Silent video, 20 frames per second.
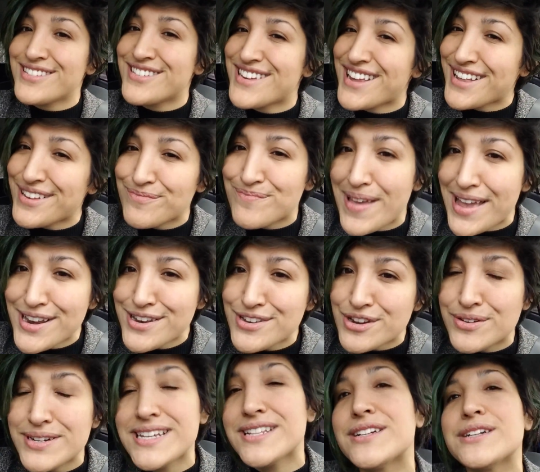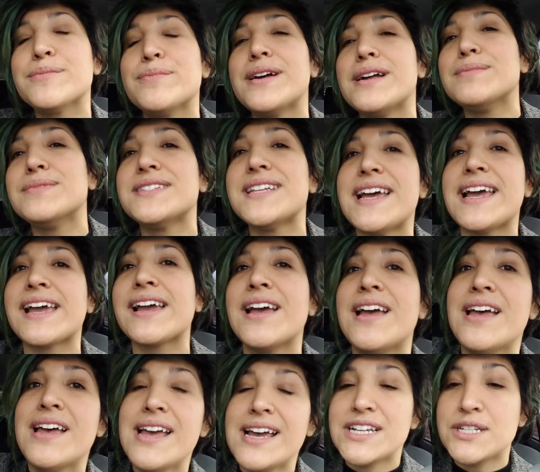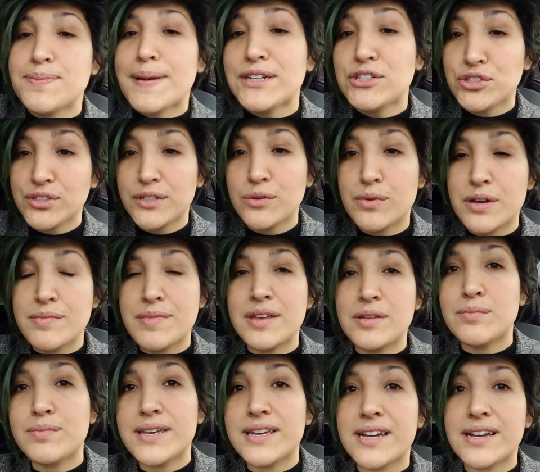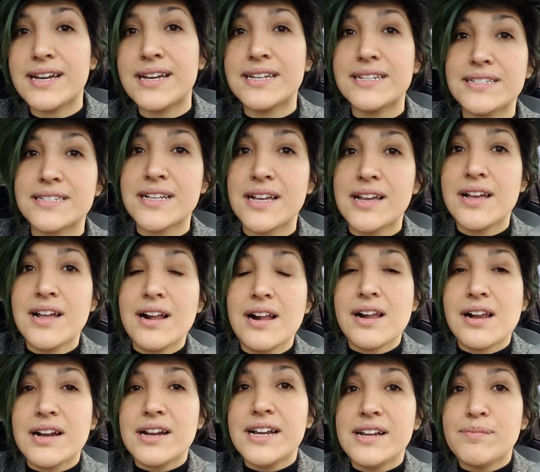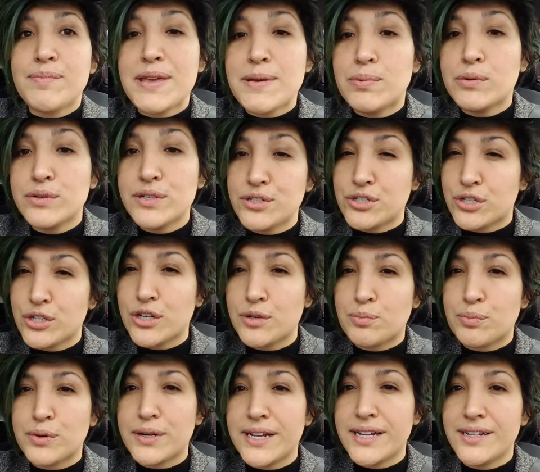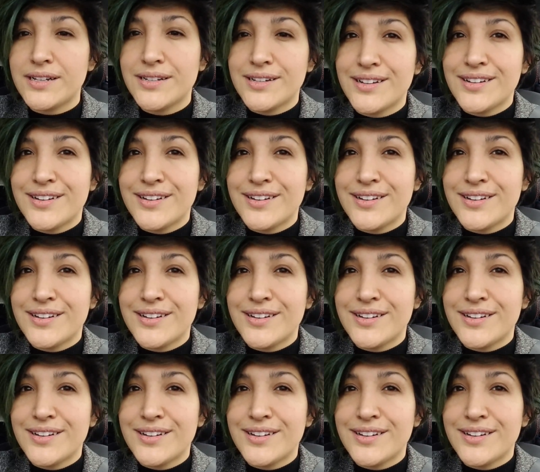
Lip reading: that men don't either, but I'm saying especially women, because people interpret